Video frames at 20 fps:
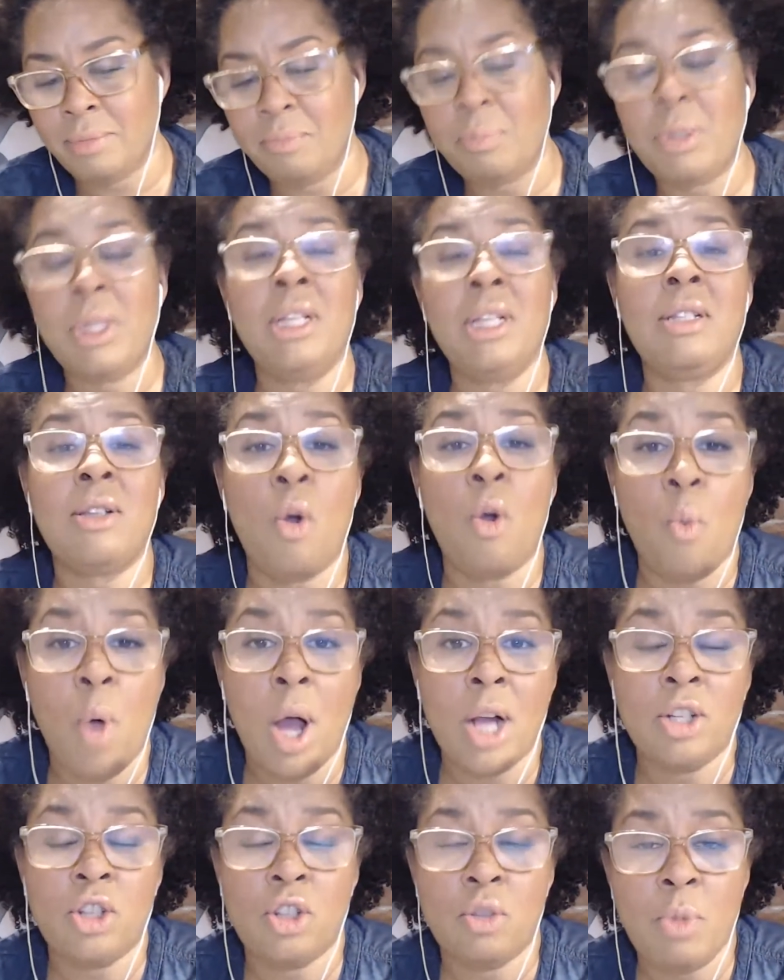Please go
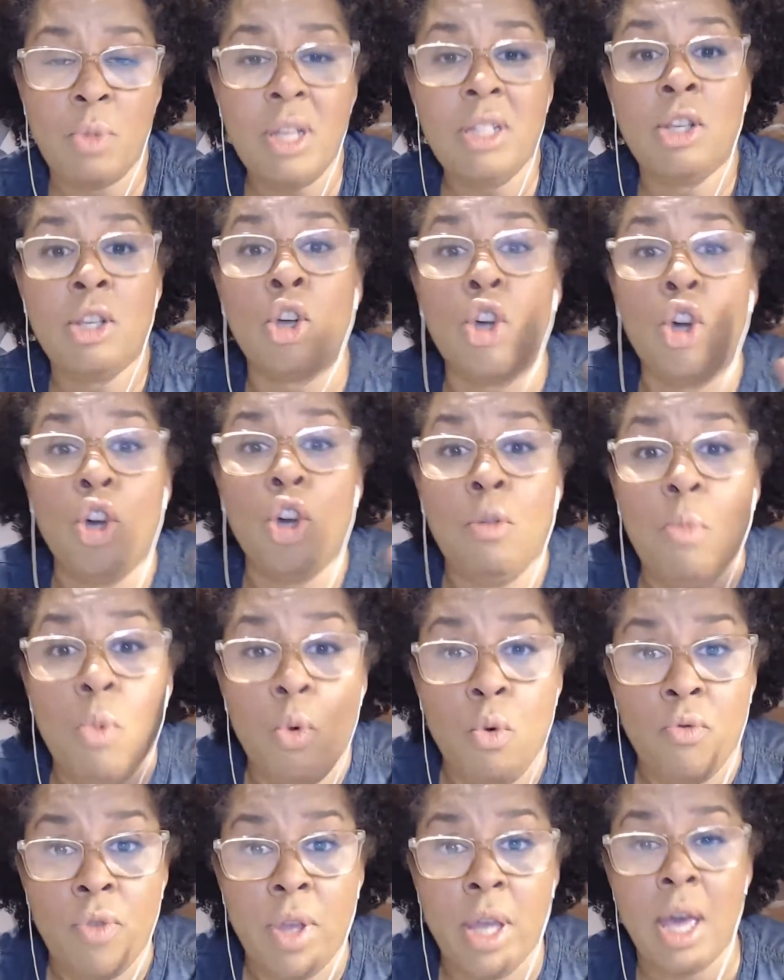watch the movie. It's a good
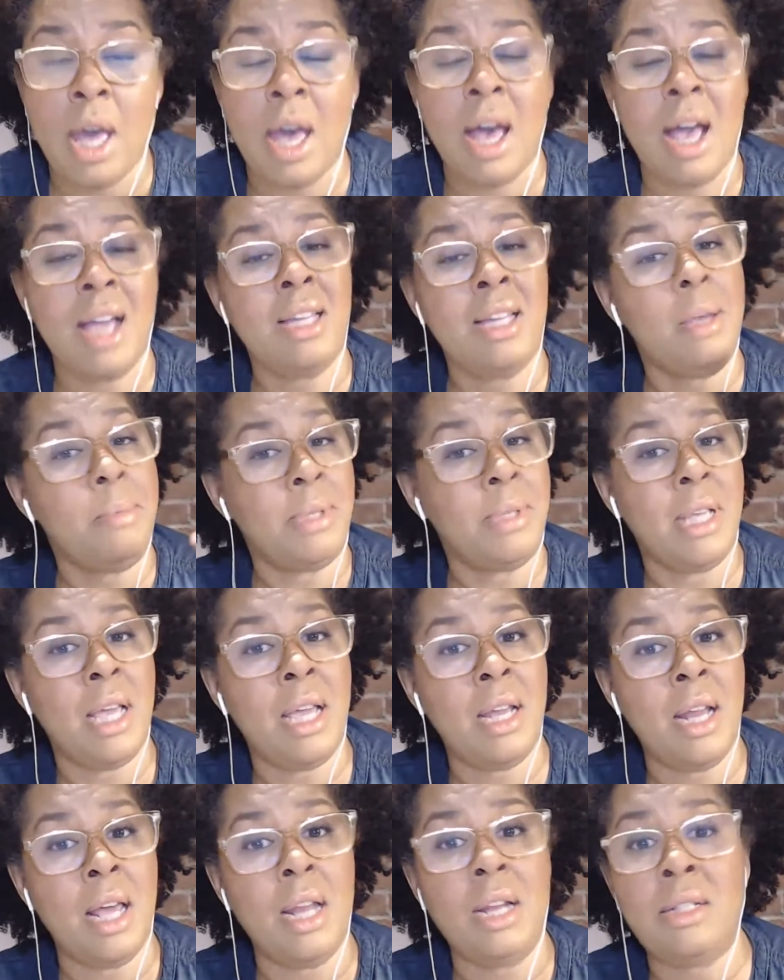movie. I keep
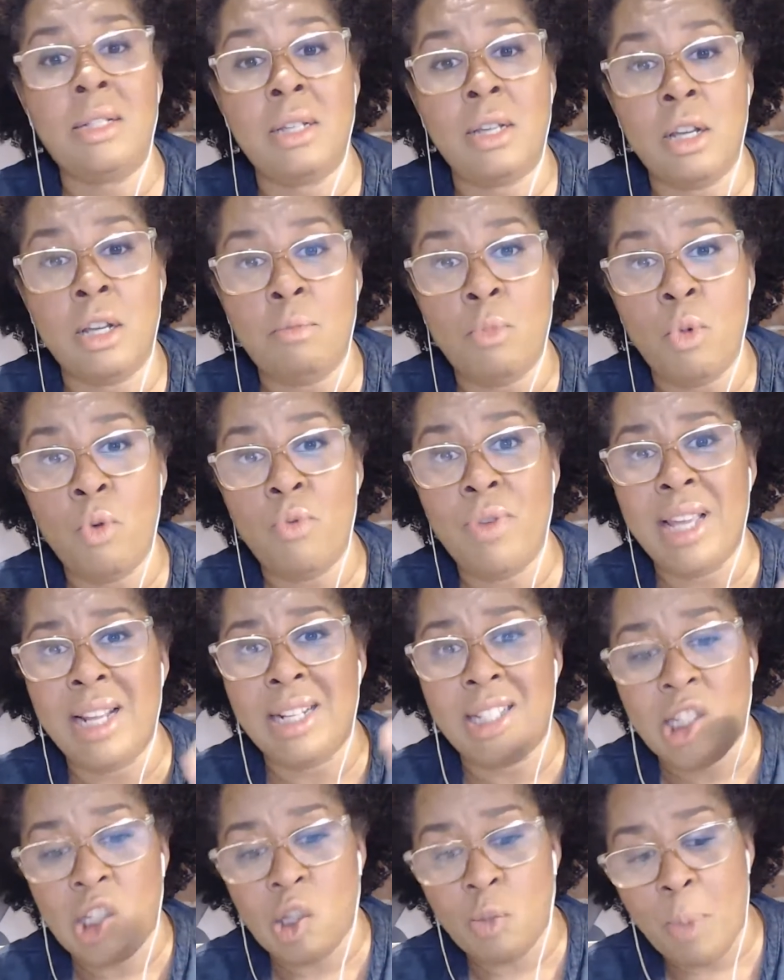saying that. It's a good movie
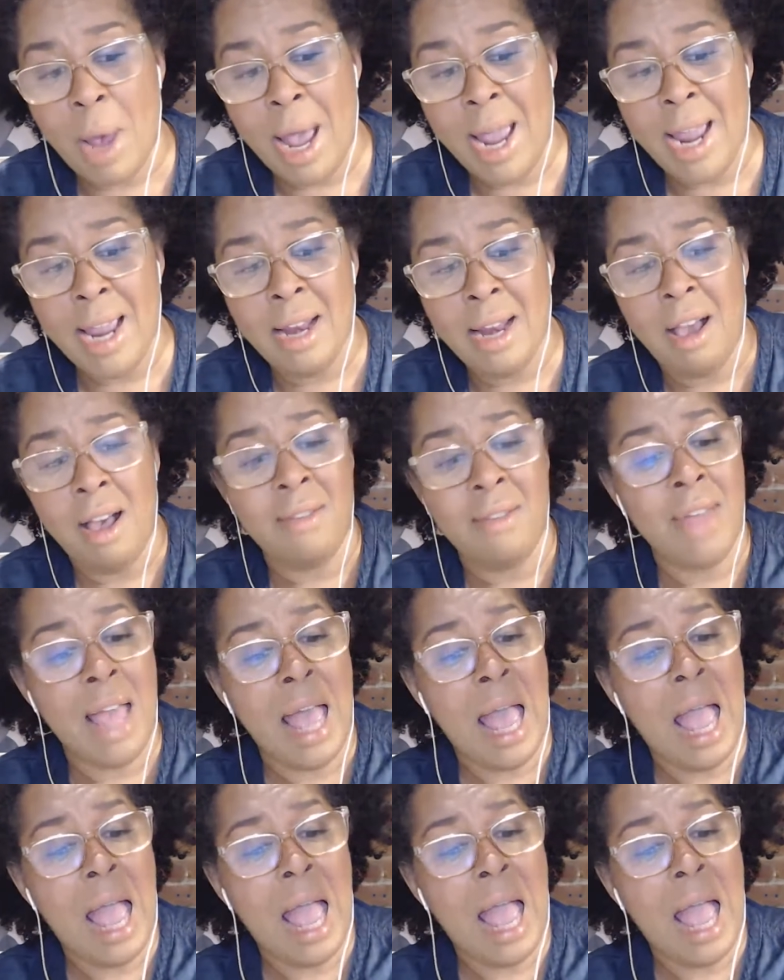in spite of